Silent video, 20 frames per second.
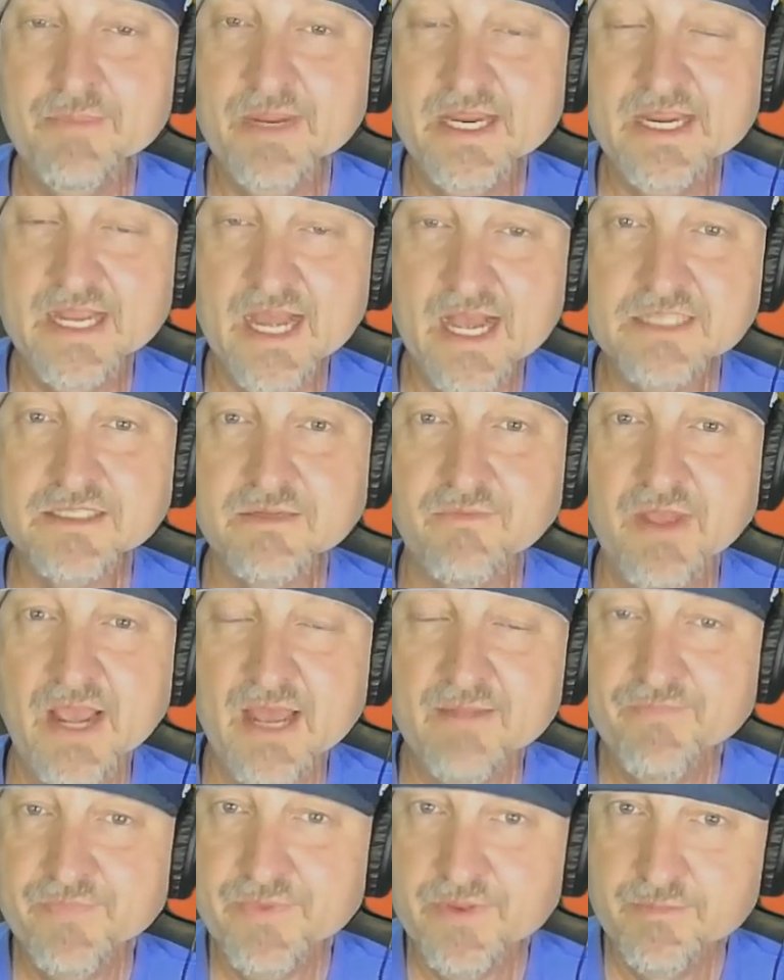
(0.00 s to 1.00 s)
and because of
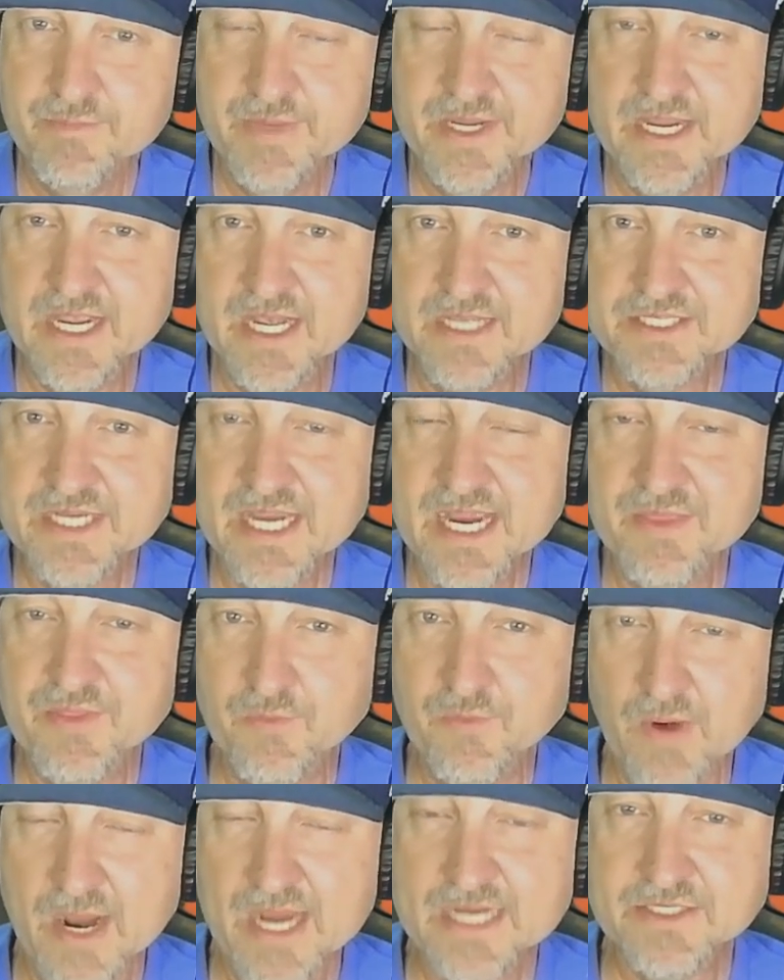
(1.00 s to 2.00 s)
that, because he had
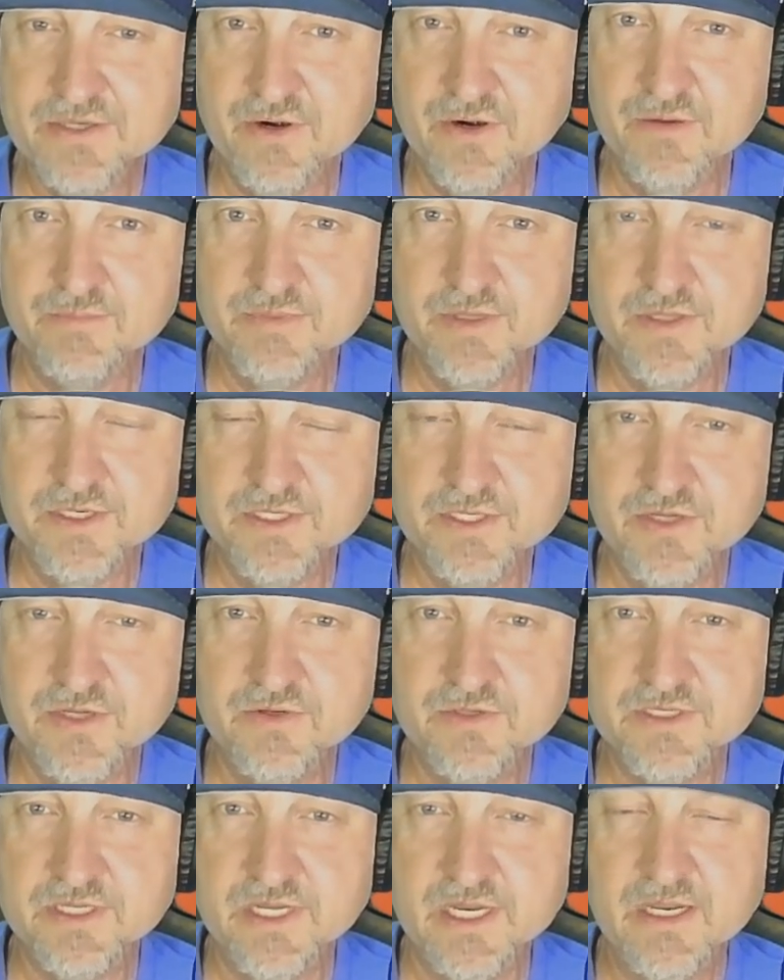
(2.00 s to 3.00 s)
the right turn to the
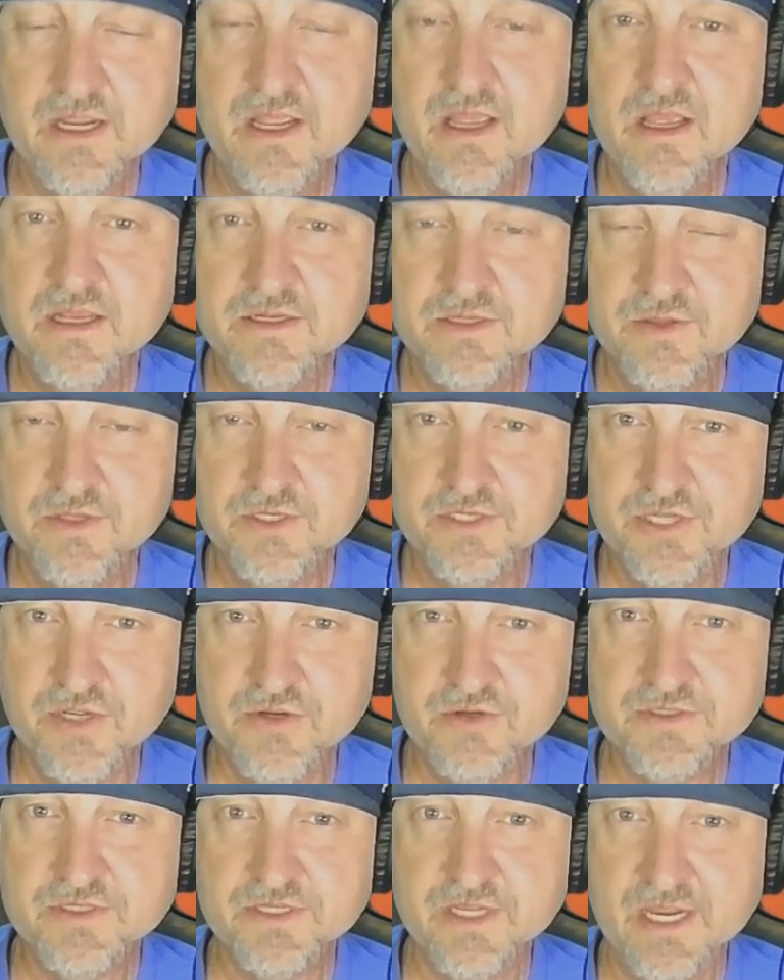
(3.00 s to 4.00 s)
two sink, to the
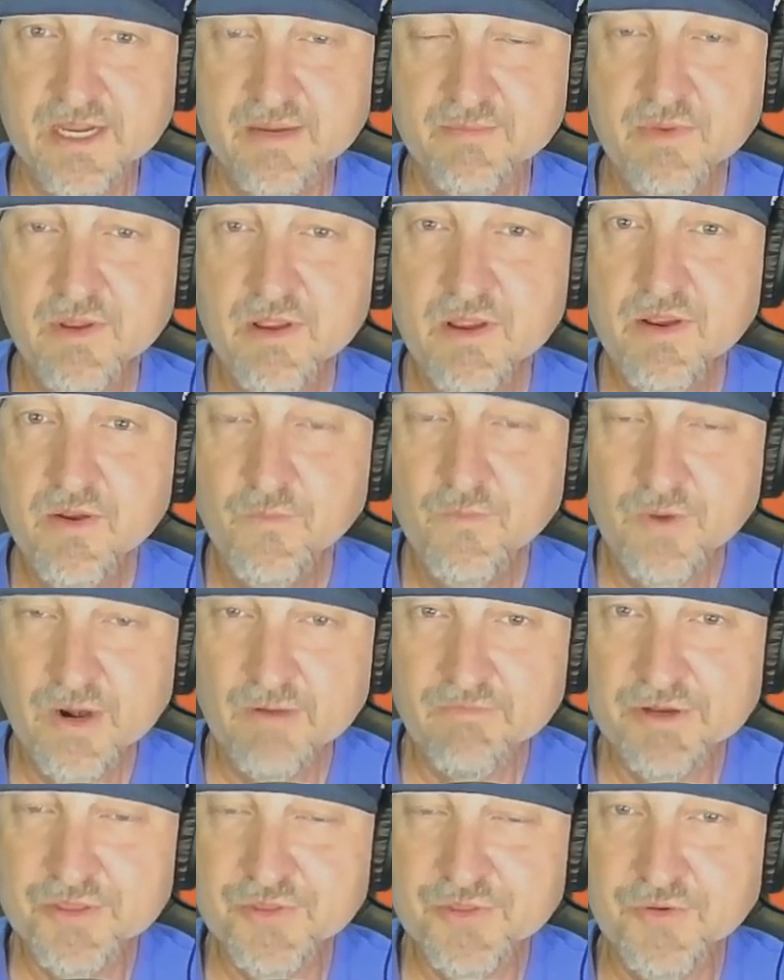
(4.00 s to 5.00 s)
two seam,
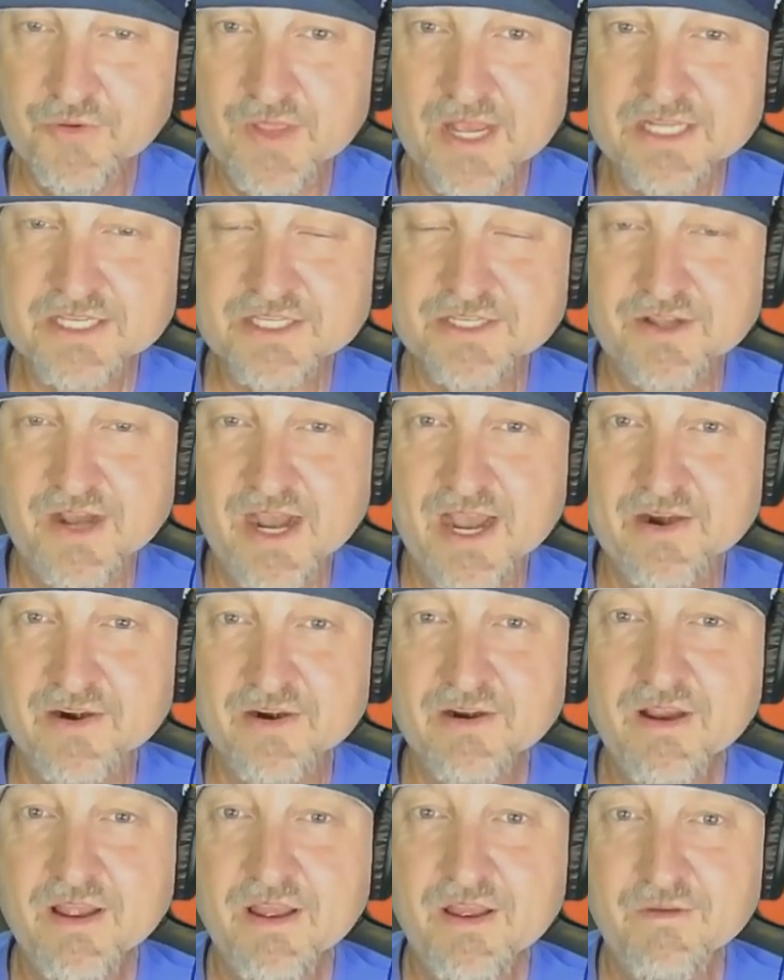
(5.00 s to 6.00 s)
whenever he threw that
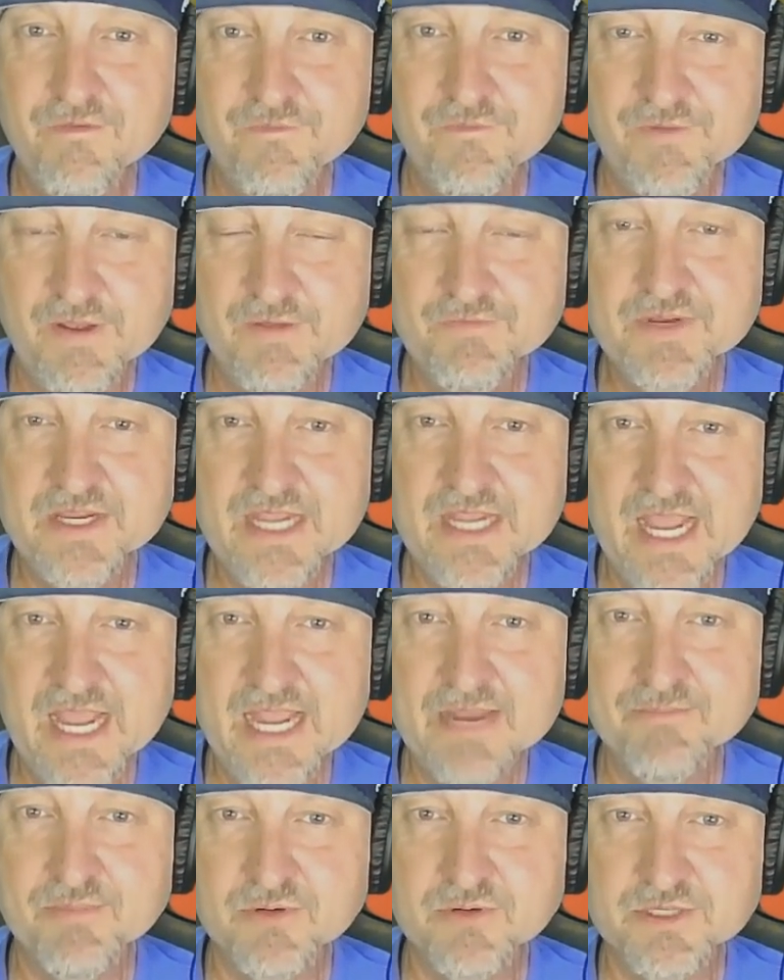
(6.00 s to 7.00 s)
slider,
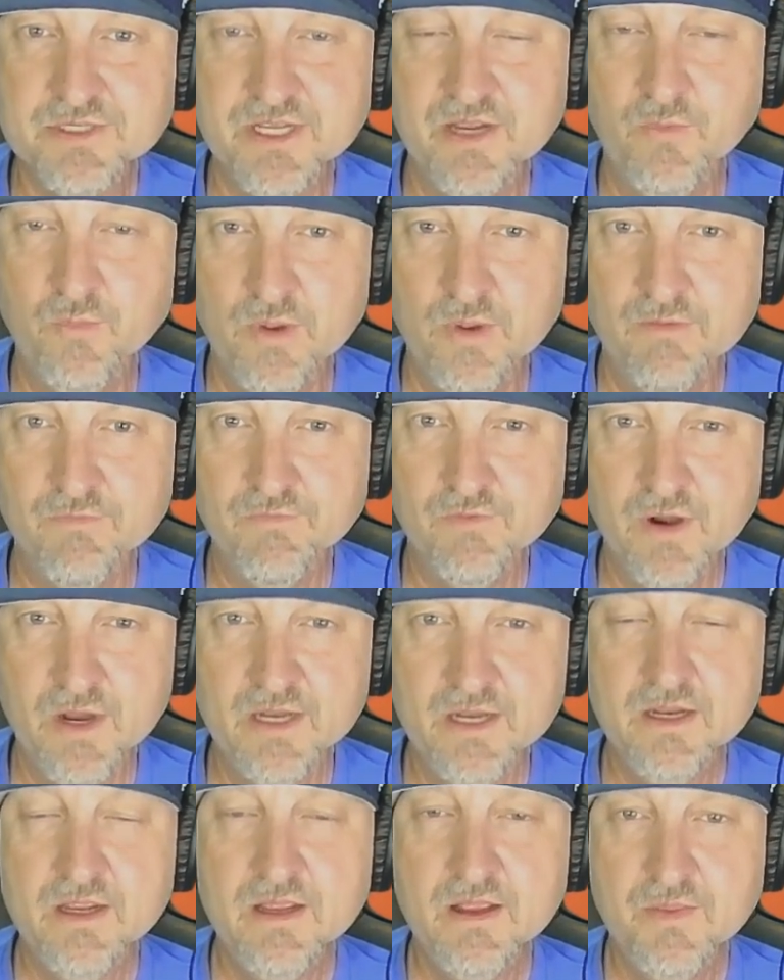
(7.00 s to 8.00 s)
58% whiff
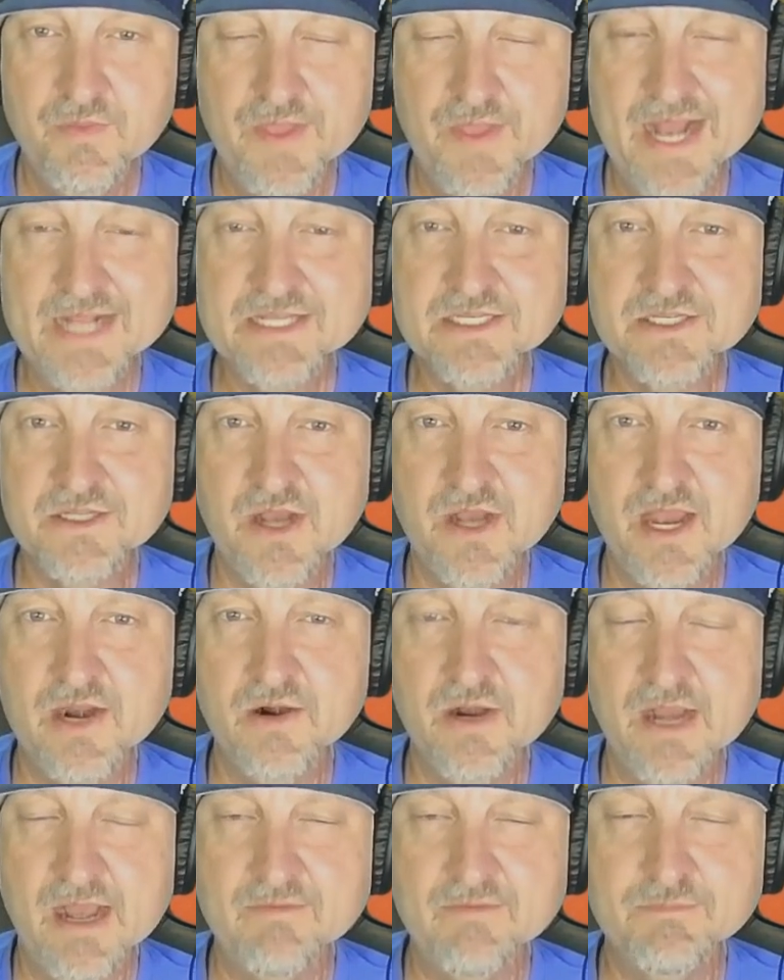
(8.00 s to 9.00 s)
rate. That
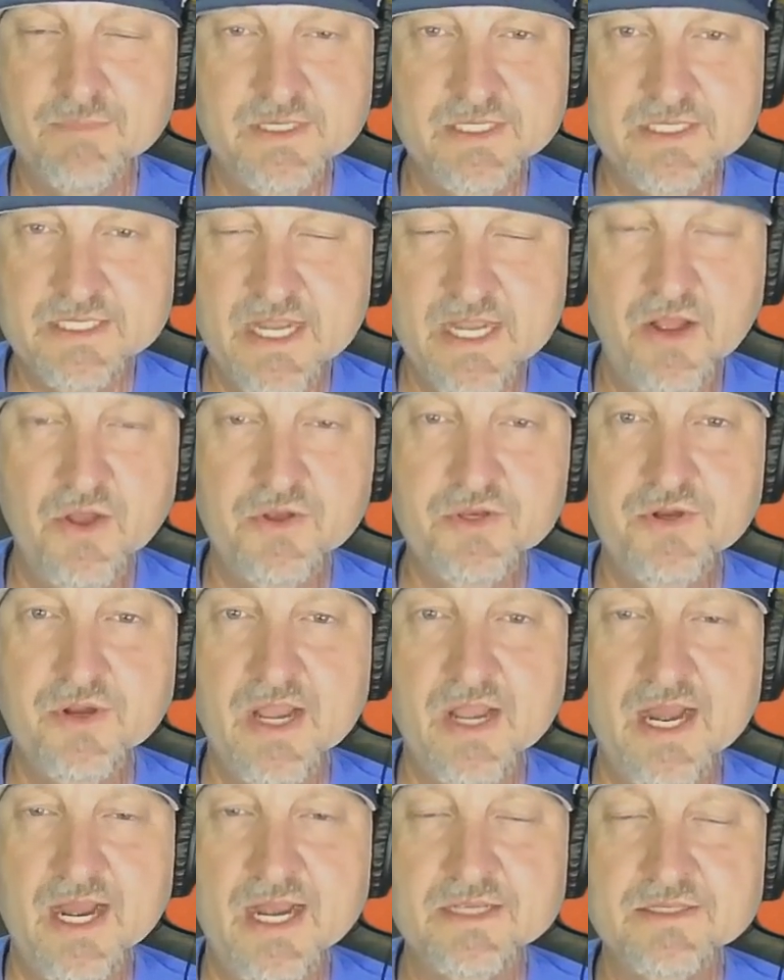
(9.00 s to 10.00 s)
slider, I've been telling you
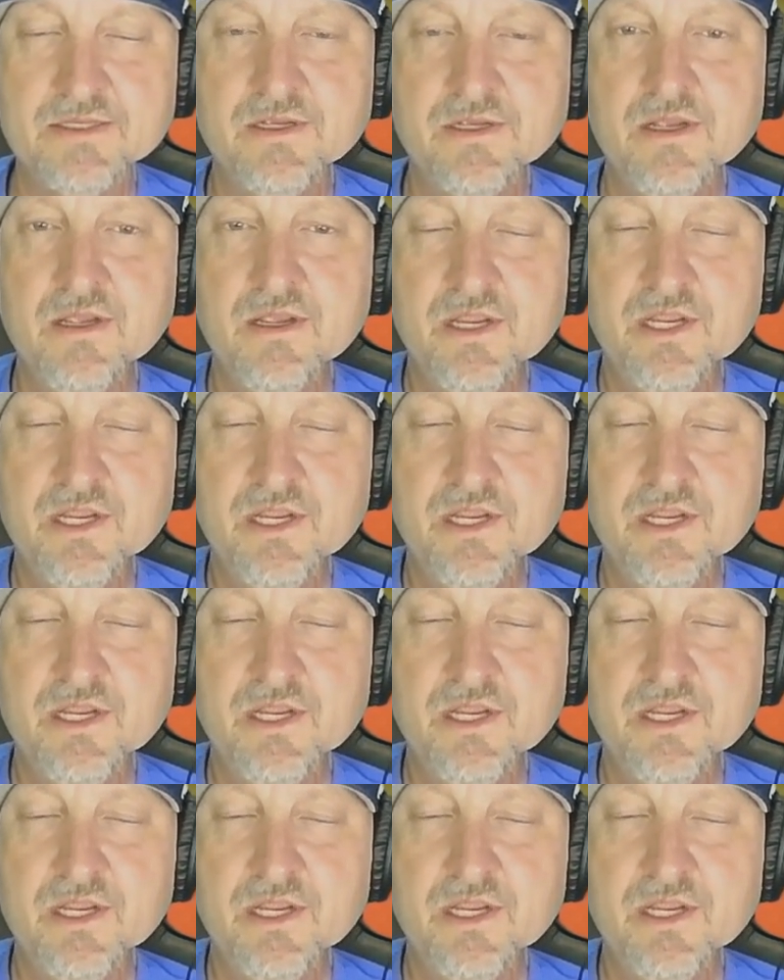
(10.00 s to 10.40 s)
guys,